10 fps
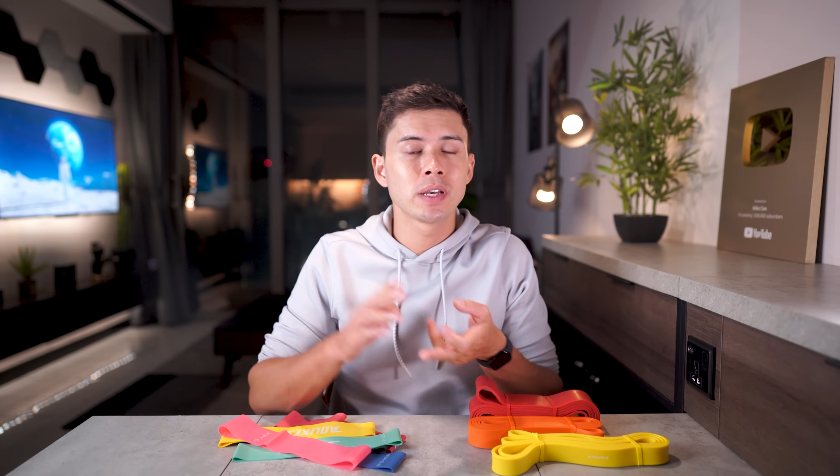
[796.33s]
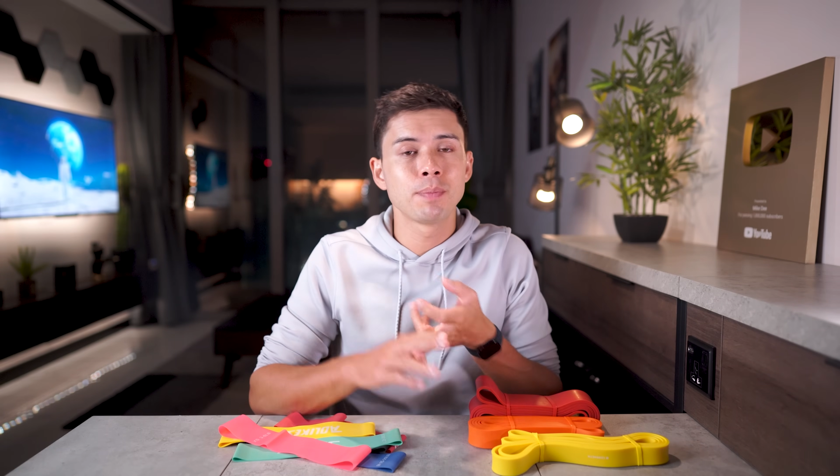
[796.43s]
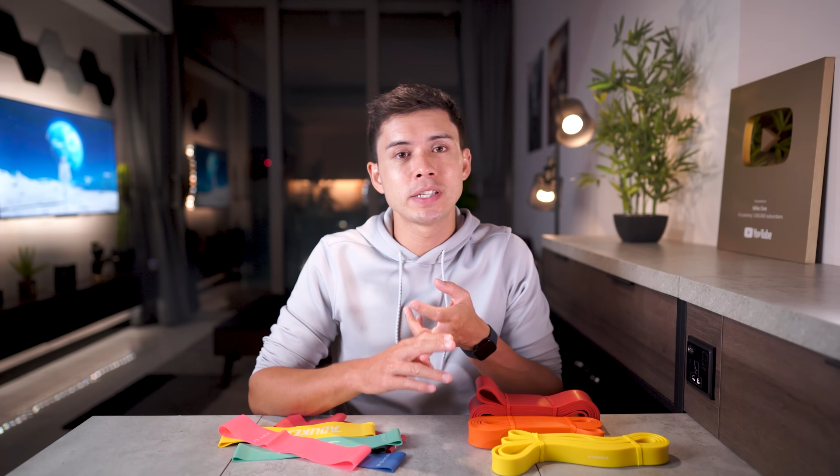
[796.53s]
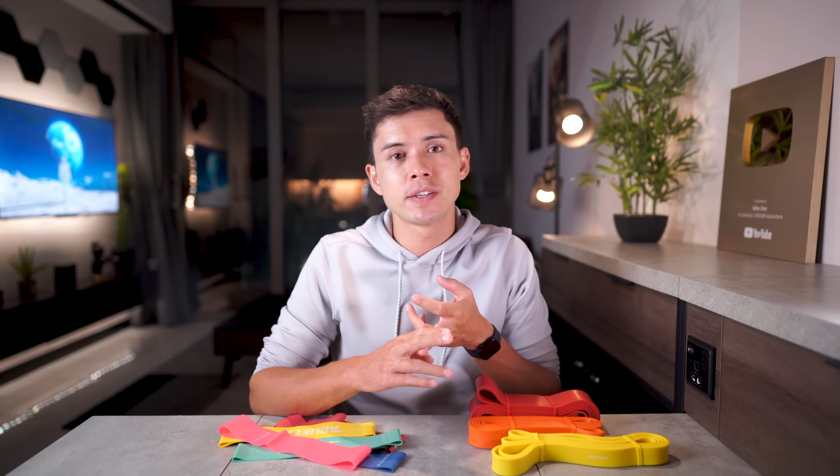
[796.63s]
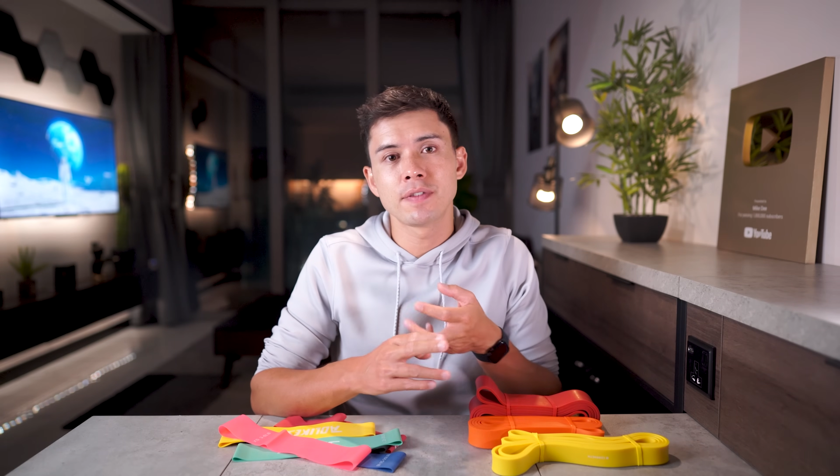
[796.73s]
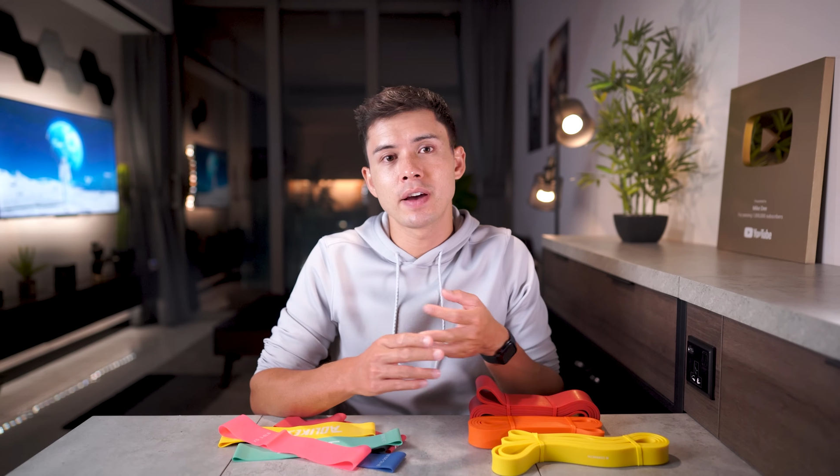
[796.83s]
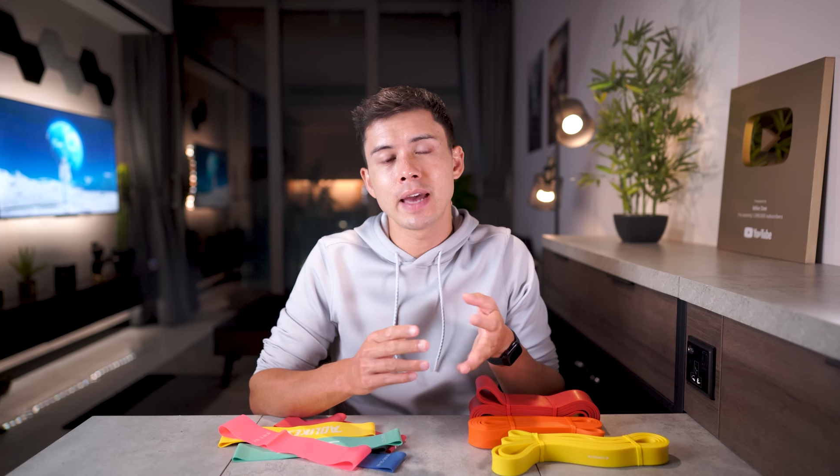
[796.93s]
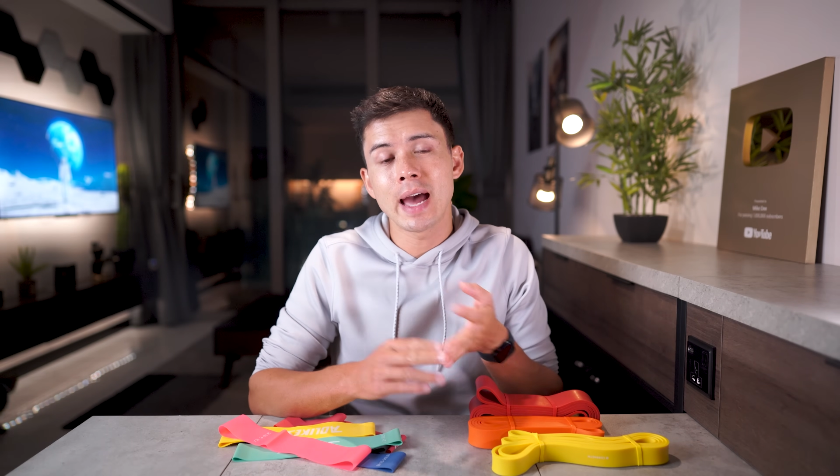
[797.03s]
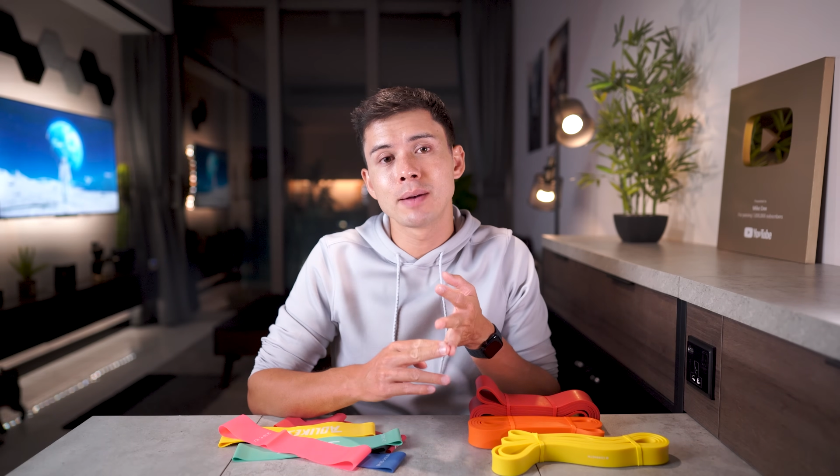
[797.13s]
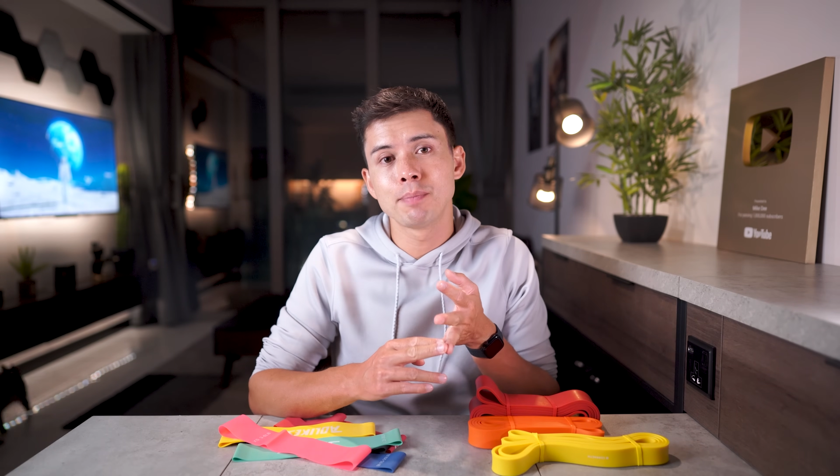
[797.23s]

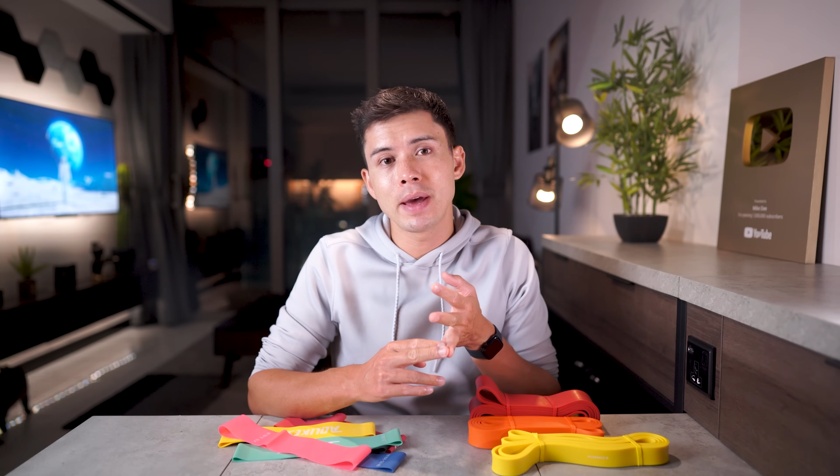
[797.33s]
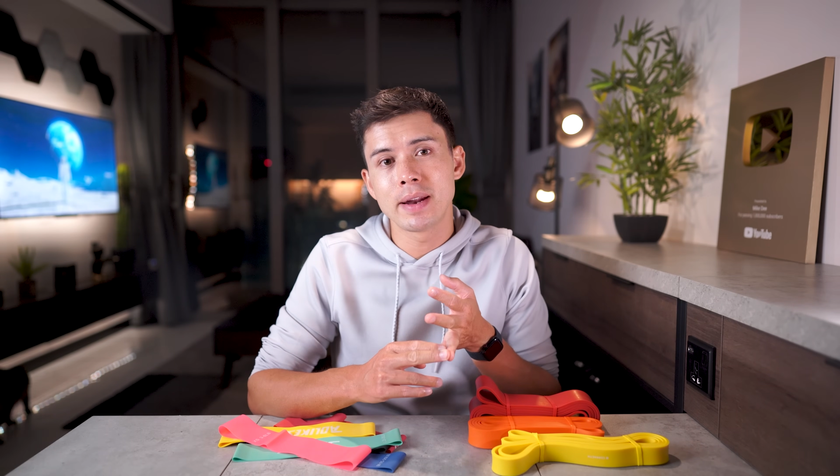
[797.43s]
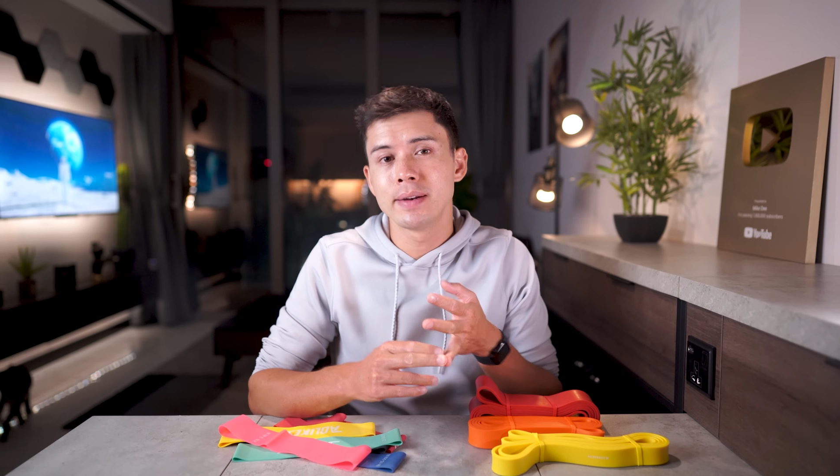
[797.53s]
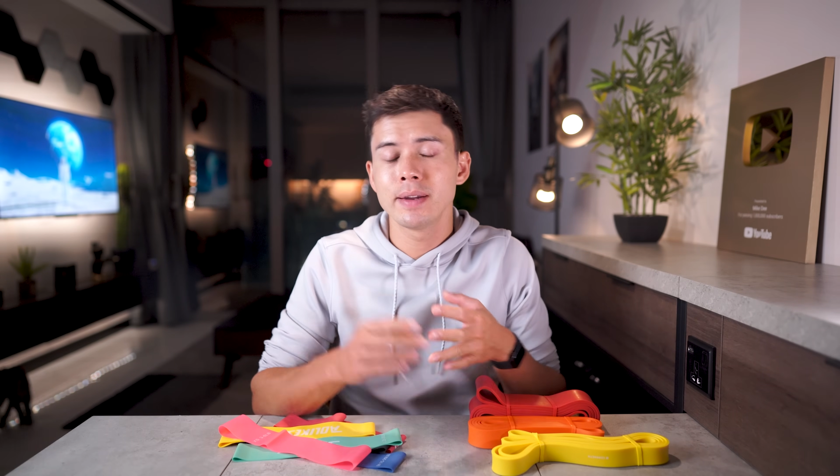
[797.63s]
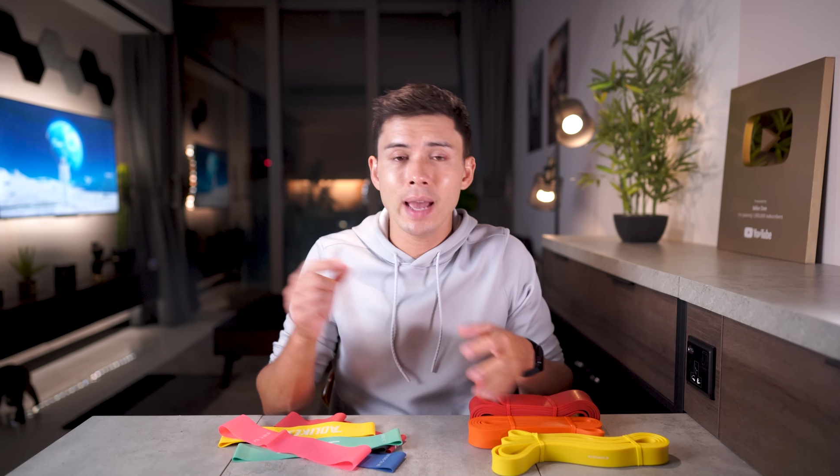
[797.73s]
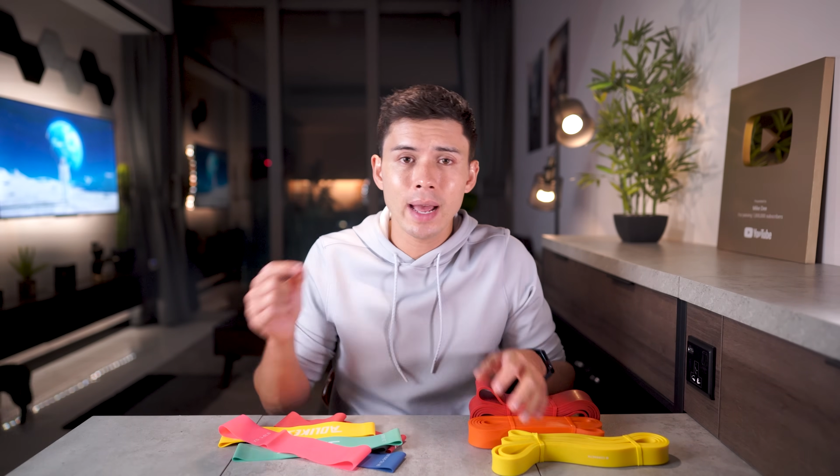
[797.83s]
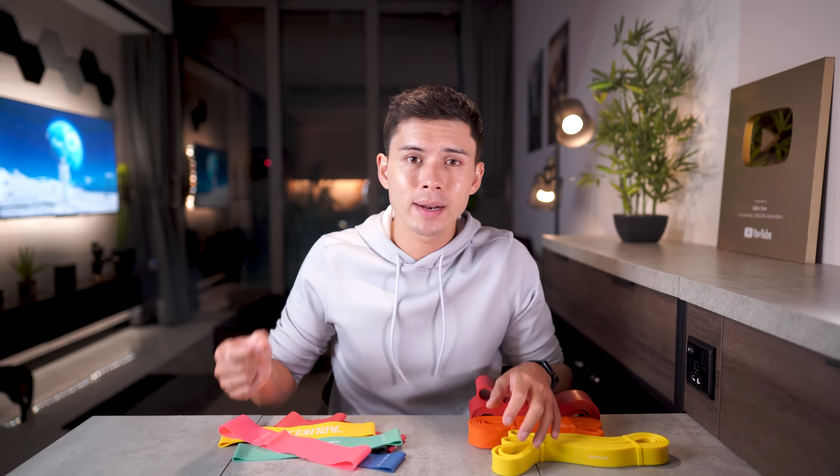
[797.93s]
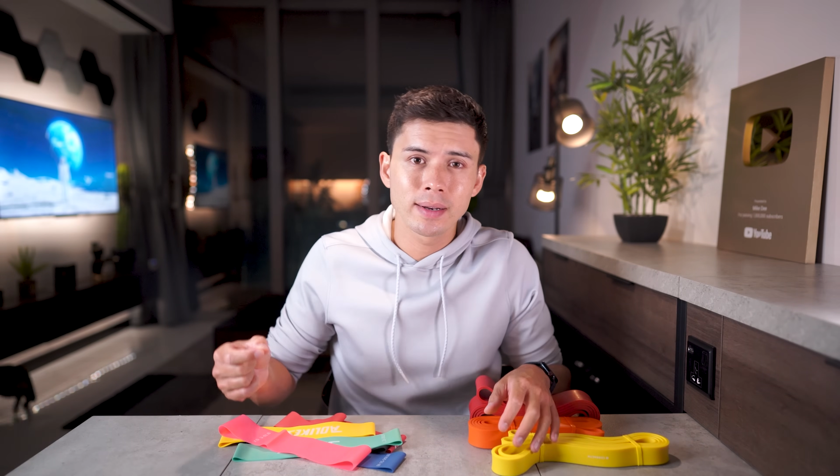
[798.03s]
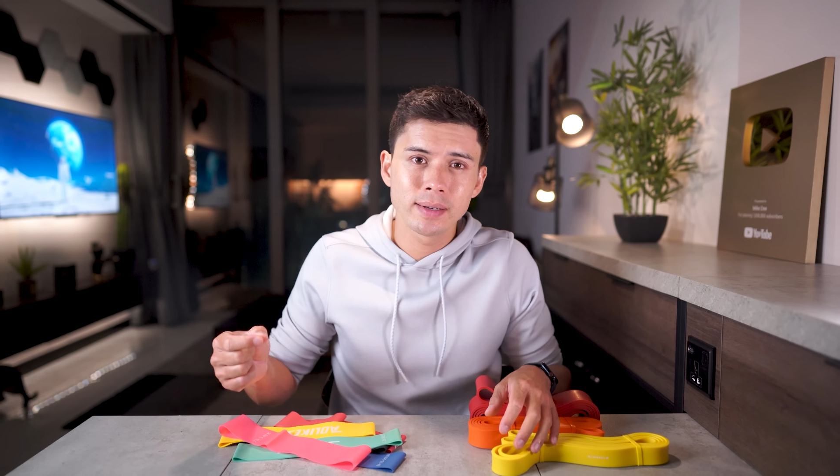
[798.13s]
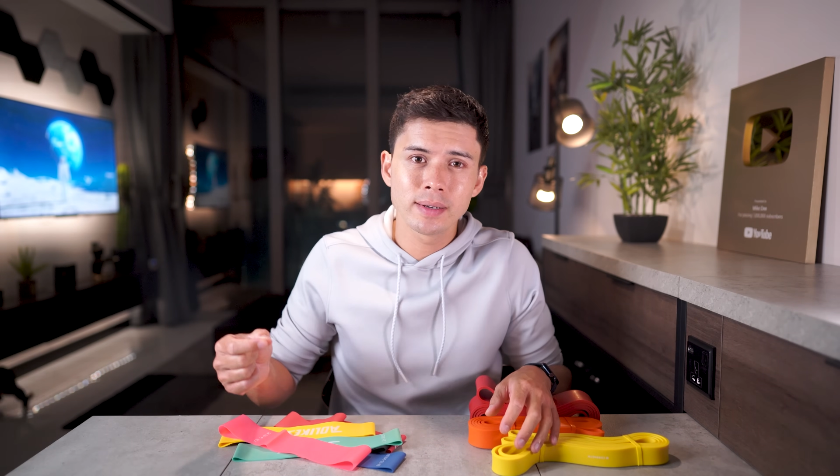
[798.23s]
Habitify and Bend,
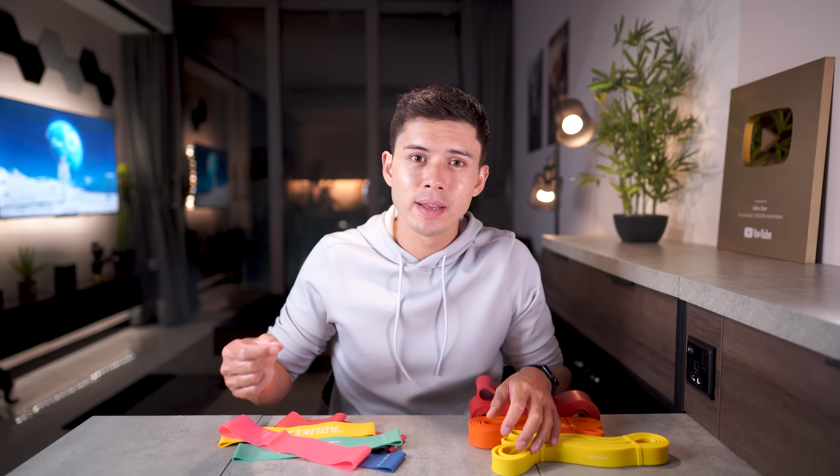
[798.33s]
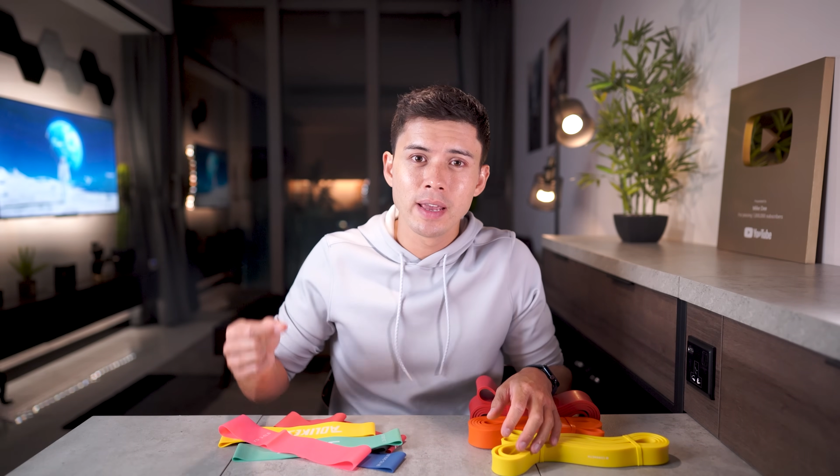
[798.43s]
and